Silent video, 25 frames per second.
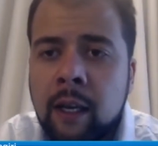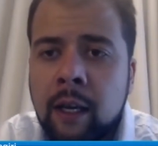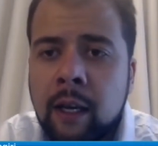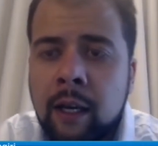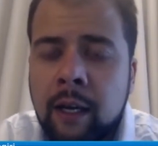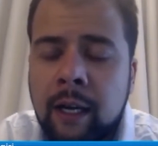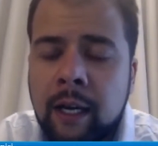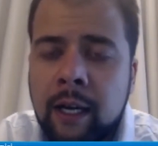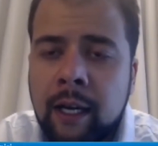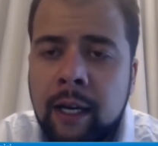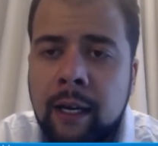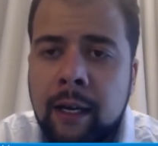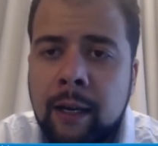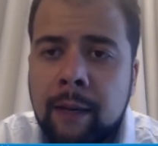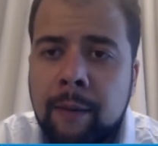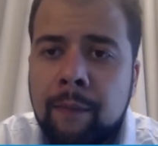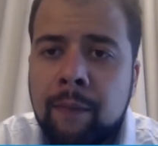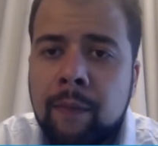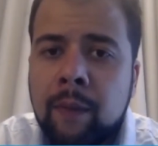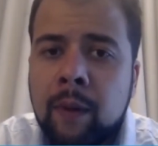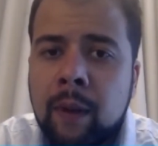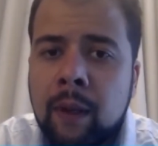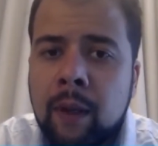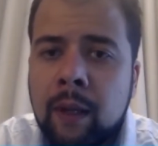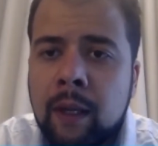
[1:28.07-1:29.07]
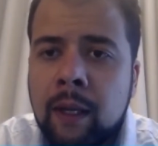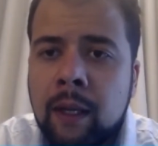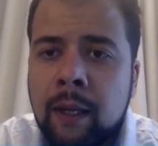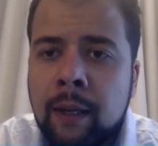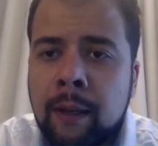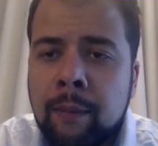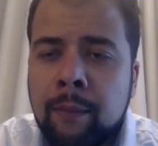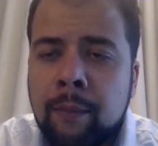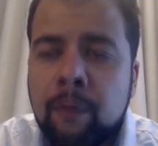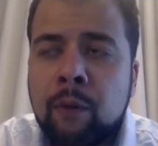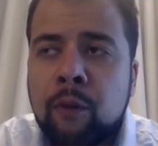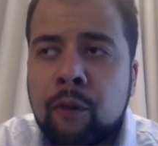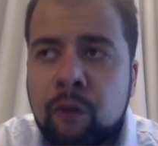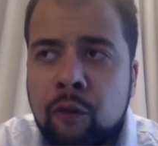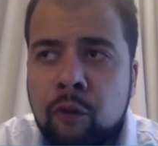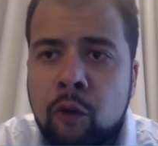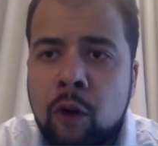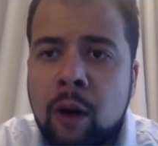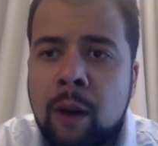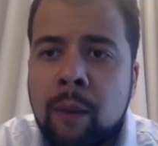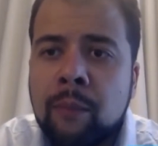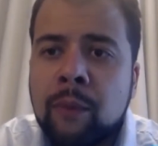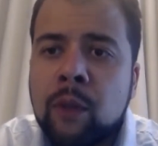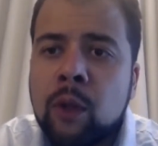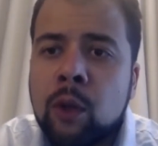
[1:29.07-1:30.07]
from
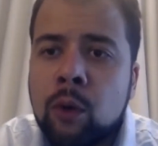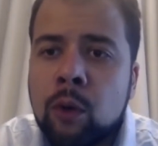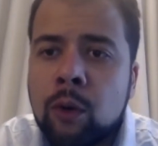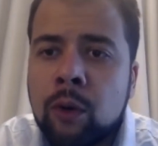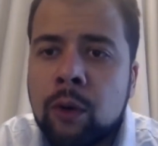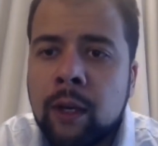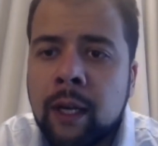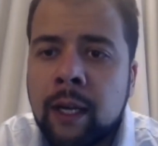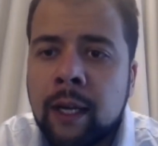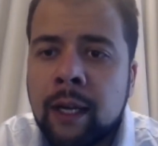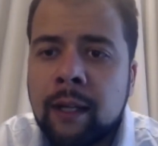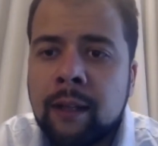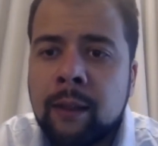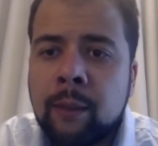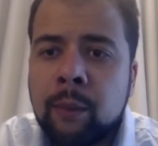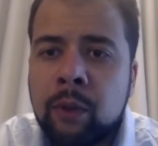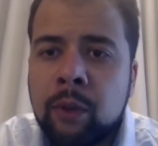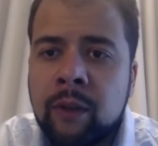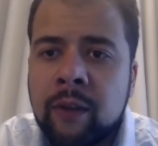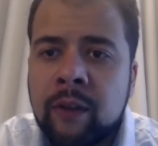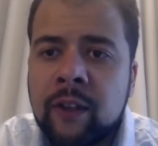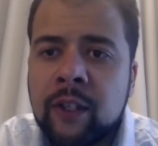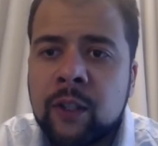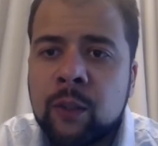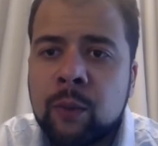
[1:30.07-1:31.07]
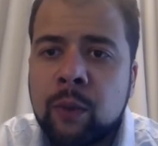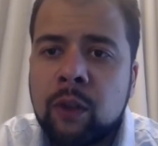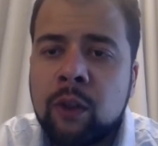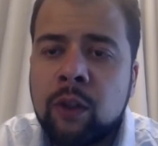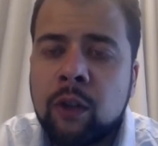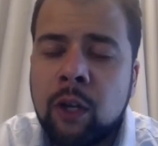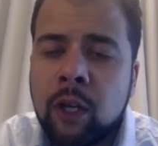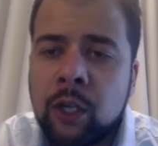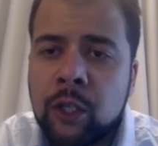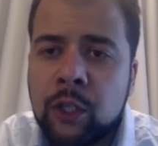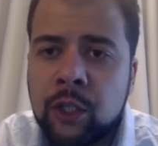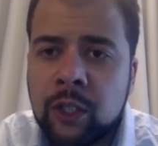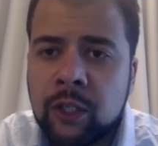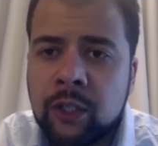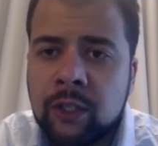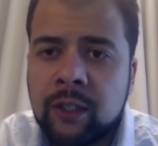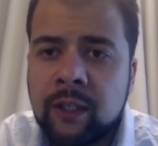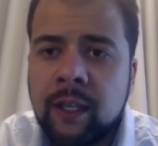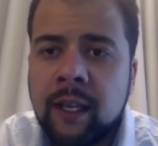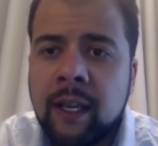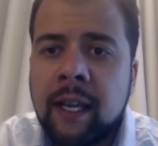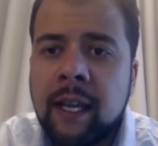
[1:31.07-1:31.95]
the previous pathologist,